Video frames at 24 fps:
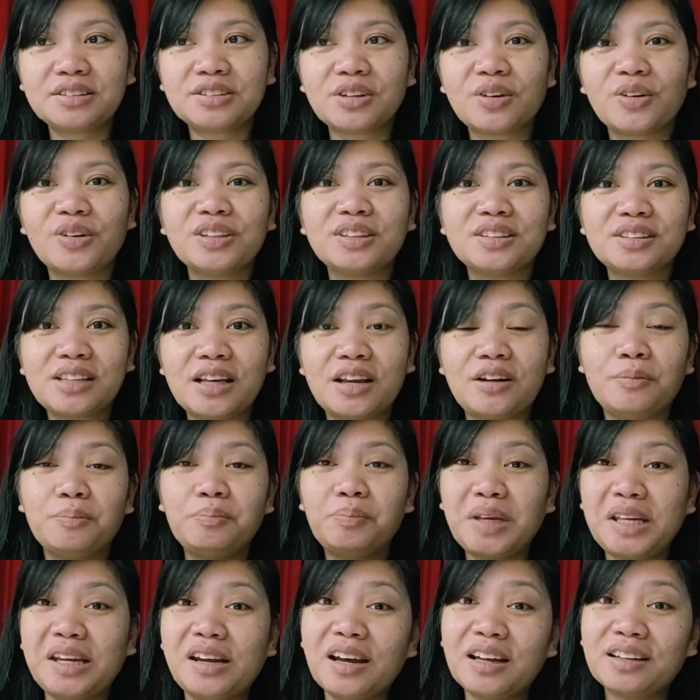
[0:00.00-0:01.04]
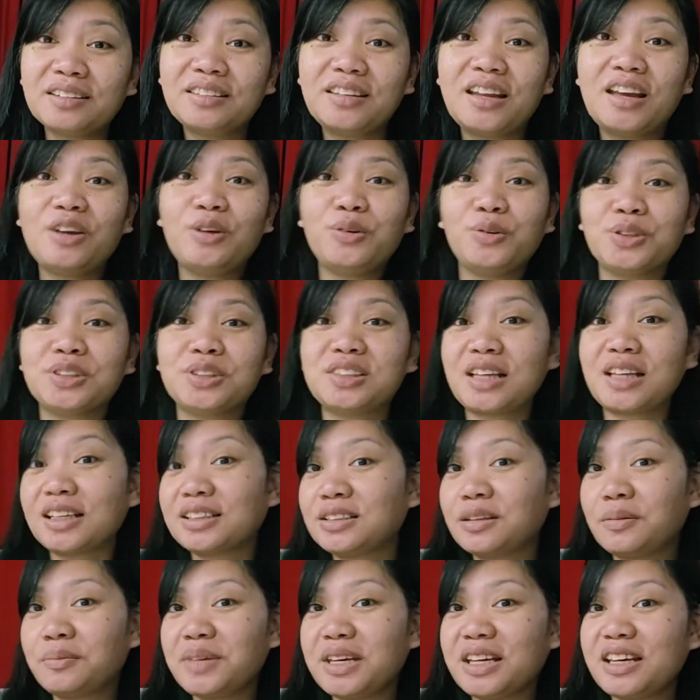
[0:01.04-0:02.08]
So instead of peanut, they use
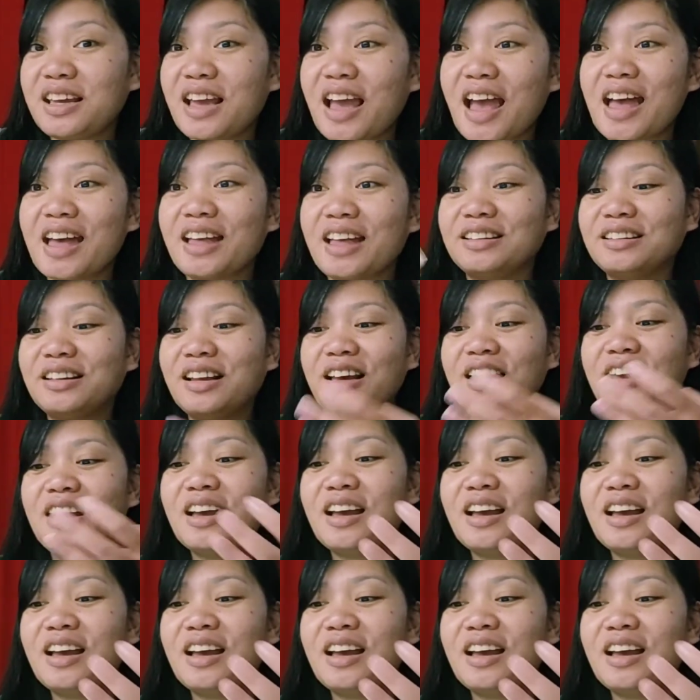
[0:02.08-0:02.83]
sesame, and